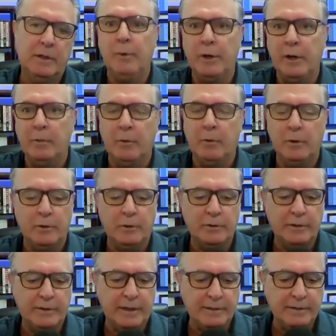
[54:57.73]
bring on more doors
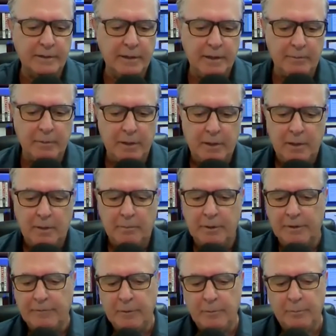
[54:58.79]
at that time. But
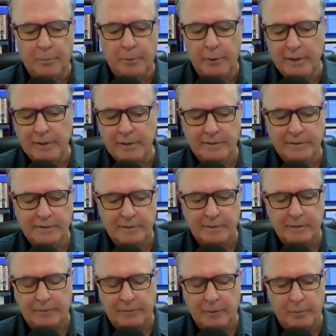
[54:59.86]
if you bring
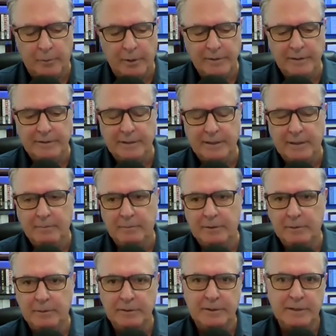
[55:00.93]
the team
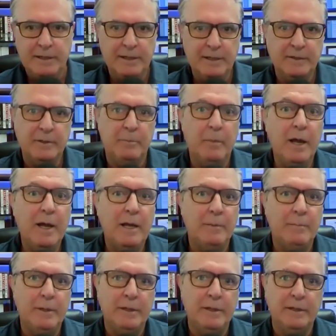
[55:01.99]
to its knees, in my
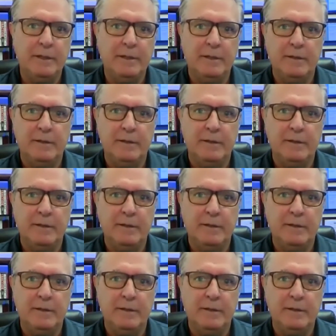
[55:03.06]
opinion,